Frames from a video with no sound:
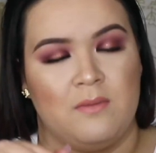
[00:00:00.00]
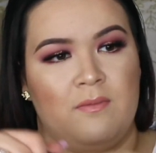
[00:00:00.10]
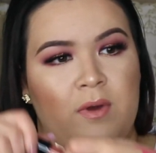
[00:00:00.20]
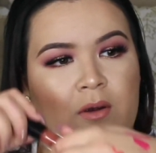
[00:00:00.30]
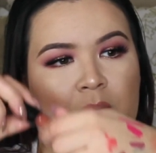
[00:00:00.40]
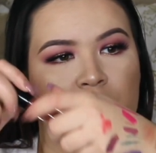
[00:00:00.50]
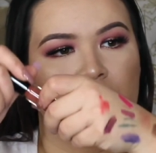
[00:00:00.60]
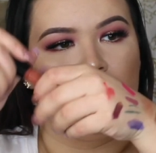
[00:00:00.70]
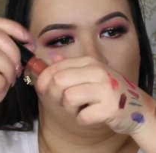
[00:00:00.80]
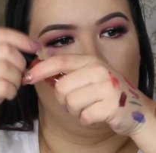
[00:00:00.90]
a very
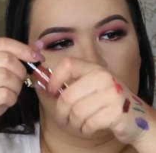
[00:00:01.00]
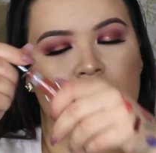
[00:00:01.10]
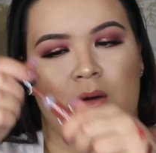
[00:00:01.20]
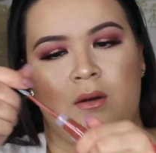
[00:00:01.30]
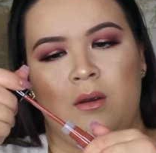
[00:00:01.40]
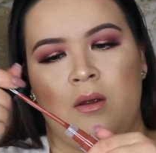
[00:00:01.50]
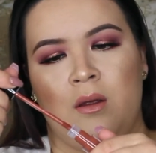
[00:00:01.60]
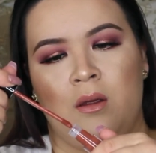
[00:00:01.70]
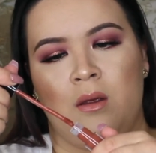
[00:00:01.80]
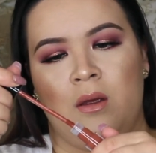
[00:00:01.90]
pretty color.
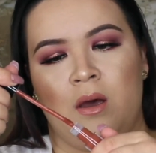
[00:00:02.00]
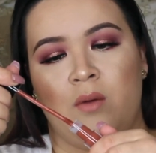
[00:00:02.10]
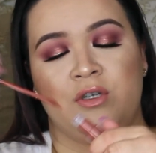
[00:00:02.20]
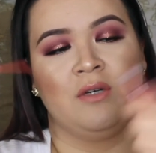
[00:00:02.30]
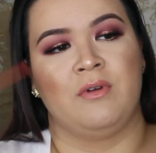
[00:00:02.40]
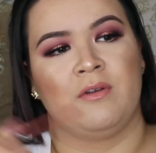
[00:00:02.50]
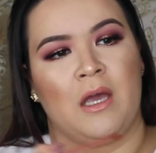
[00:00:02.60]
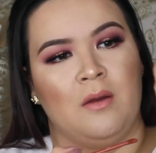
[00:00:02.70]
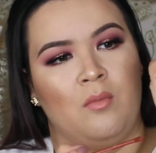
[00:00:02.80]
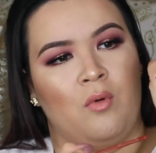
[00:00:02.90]
I wish I would have
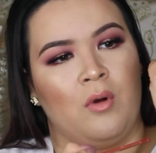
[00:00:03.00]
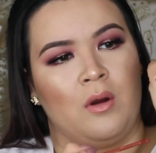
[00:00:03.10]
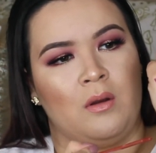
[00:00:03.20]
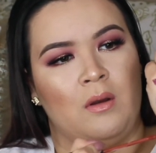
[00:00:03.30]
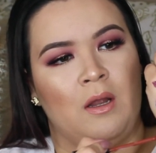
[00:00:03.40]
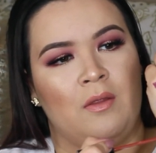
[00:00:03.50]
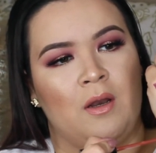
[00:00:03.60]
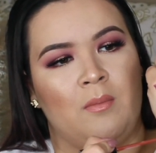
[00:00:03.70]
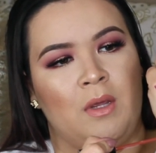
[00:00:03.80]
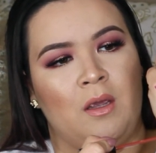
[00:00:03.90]
gotten more. Now
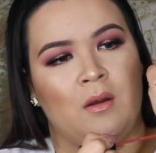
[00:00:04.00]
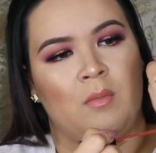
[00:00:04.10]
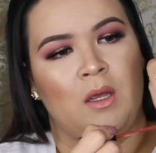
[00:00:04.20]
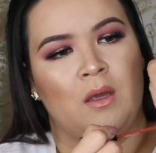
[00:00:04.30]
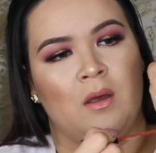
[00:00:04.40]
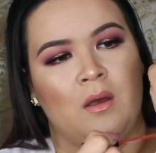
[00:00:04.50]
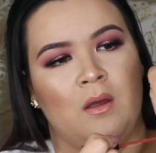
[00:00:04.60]
that I'm here, I'm like,